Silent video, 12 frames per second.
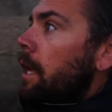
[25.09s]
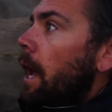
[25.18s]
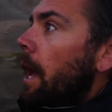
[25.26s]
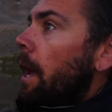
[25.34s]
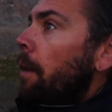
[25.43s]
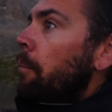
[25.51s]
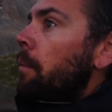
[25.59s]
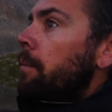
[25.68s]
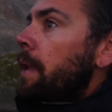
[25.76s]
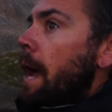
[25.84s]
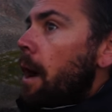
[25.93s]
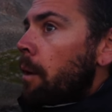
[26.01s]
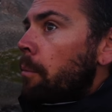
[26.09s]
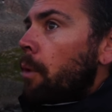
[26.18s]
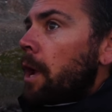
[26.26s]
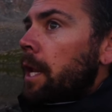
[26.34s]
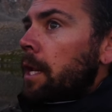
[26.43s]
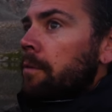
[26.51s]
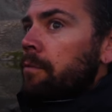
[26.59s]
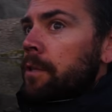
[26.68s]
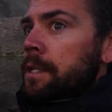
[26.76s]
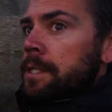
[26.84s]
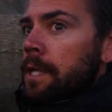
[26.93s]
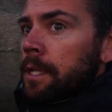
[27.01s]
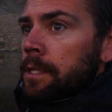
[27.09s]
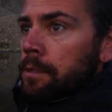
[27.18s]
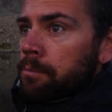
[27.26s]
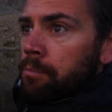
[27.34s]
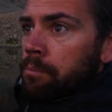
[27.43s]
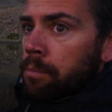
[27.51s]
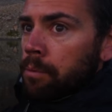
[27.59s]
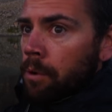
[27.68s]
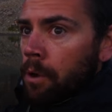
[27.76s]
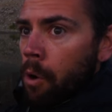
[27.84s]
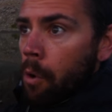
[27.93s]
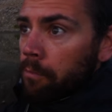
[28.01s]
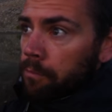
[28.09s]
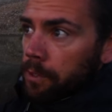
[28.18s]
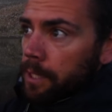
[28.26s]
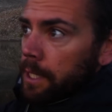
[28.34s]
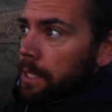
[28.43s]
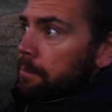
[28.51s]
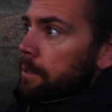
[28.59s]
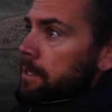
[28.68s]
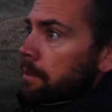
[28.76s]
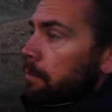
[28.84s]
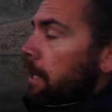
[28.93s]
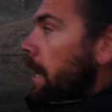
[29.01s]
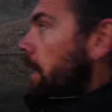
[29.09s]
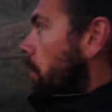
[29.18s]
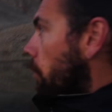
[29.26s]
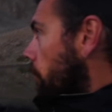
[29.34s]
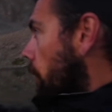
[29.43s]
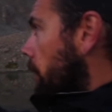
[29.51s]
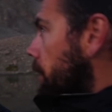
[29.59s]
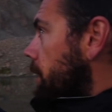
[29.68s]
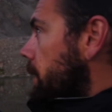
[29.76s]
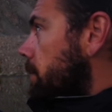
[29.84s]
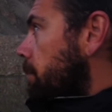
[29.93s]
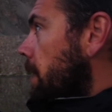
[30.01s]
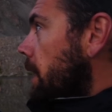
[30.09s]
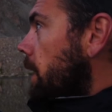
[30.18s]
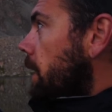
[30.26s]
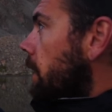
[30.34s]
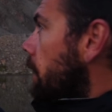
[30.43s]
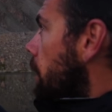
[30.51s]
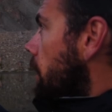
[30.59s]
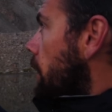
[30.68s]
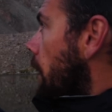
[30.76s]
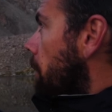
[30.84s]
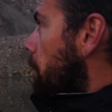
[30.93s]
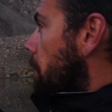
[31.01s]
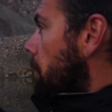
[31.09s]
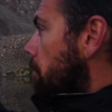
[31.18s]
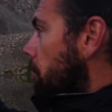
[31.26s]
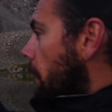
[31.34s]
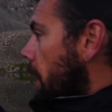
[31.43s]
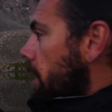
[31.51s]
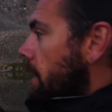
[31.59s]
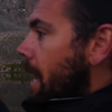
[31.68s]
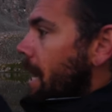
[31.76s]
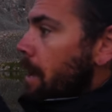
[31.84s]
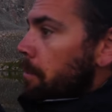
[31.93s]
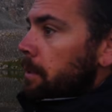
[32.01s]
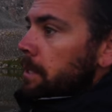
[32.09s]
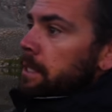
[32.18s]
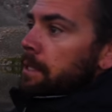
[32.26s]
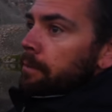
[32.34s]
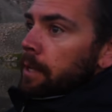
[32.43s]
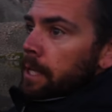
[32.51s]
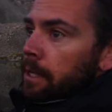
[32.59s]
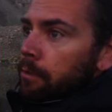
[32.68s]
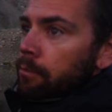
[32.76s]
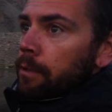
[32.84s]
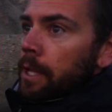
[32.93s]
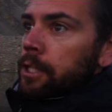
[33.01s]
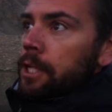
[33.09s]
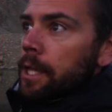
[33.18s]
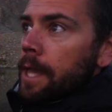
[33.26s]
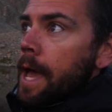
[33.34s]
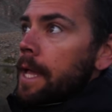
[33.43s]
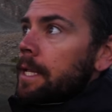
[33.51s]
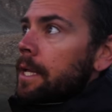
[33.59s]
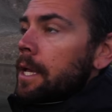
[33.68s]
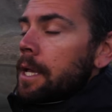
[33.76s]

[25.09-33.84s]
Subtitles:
Now I'm waiting for the sun to hopefully give me some light over onto this peak and maybe brighten that up and see if I can get a reflection of that.